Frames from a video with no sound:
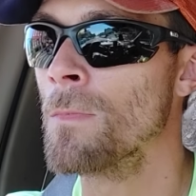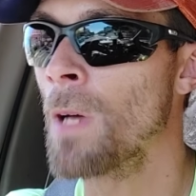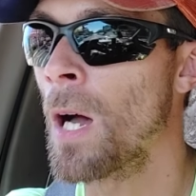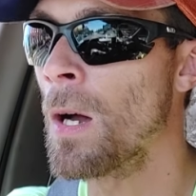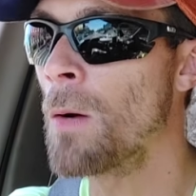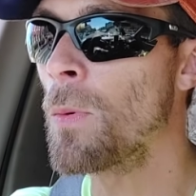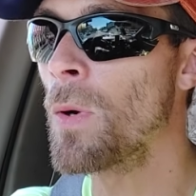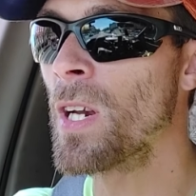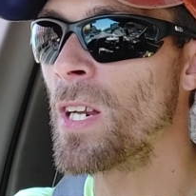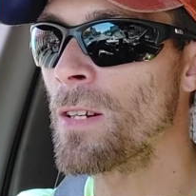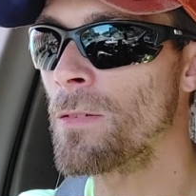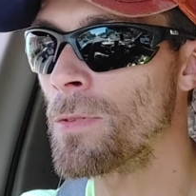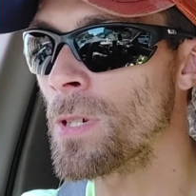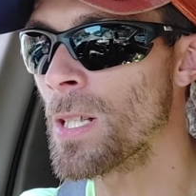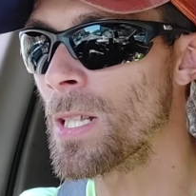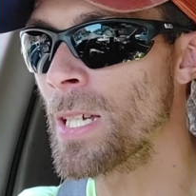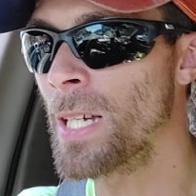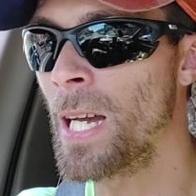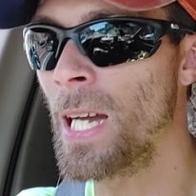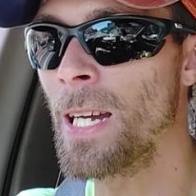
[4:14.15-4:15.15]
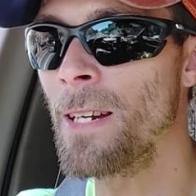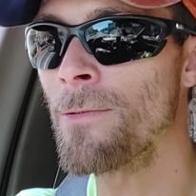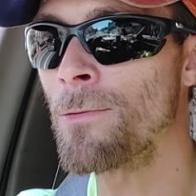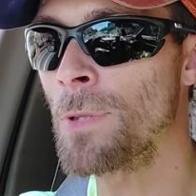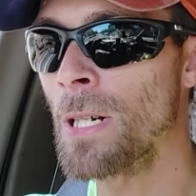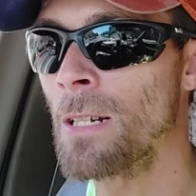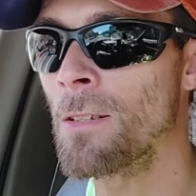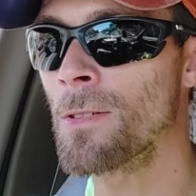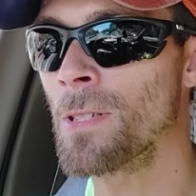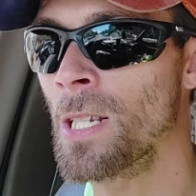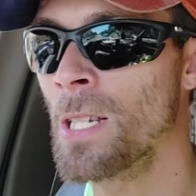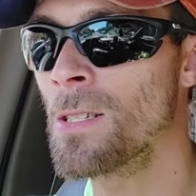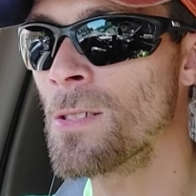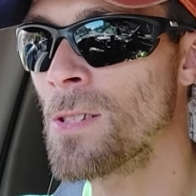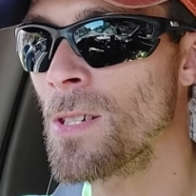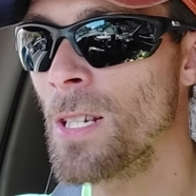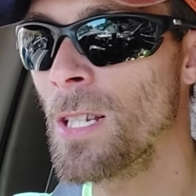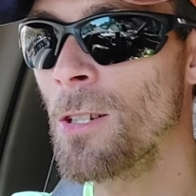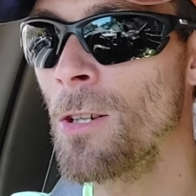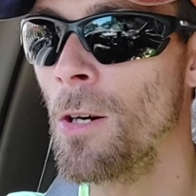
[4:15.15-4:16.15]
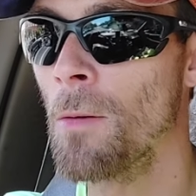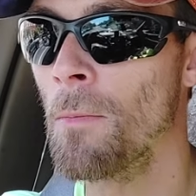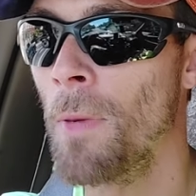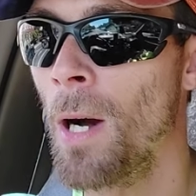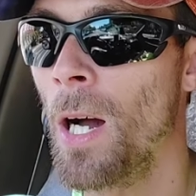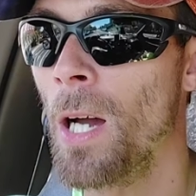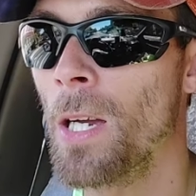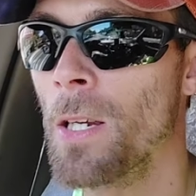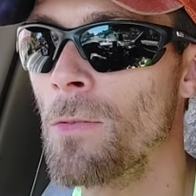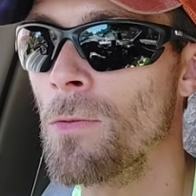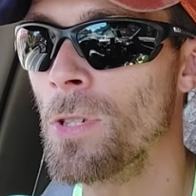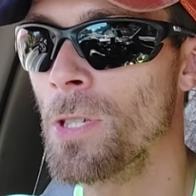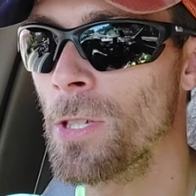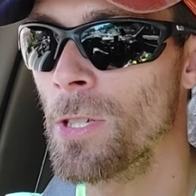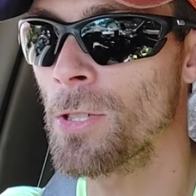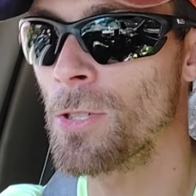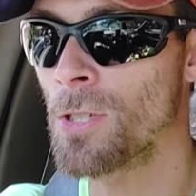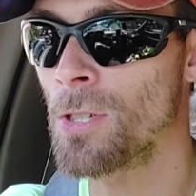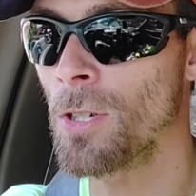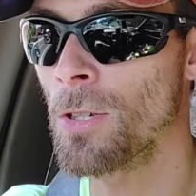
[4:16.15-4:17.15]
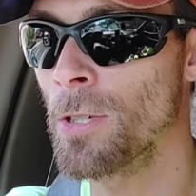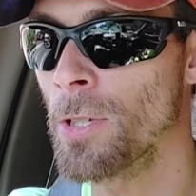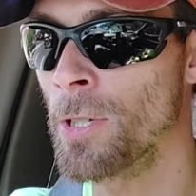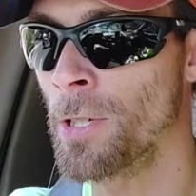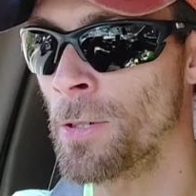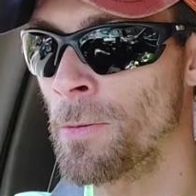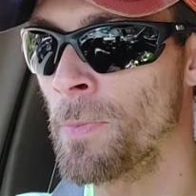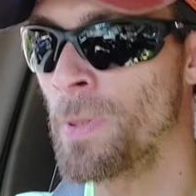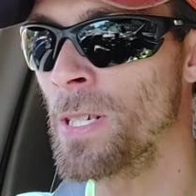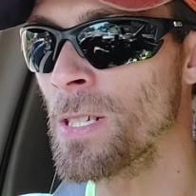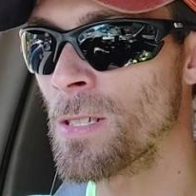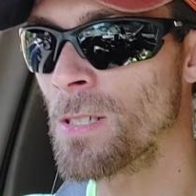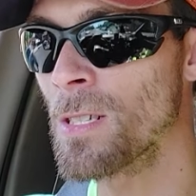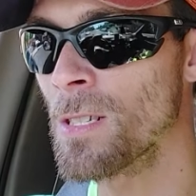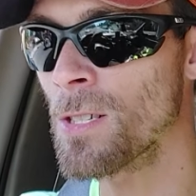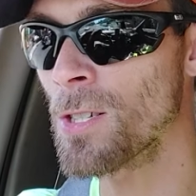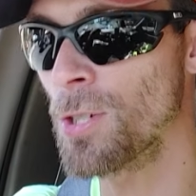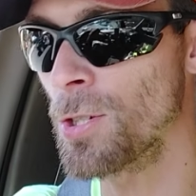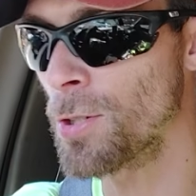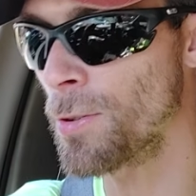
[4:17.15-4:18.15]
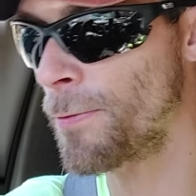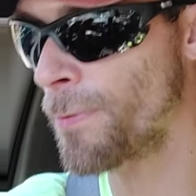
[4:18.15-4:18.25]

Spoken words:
I wouldn't really have route density on mine when you're starting your business and you're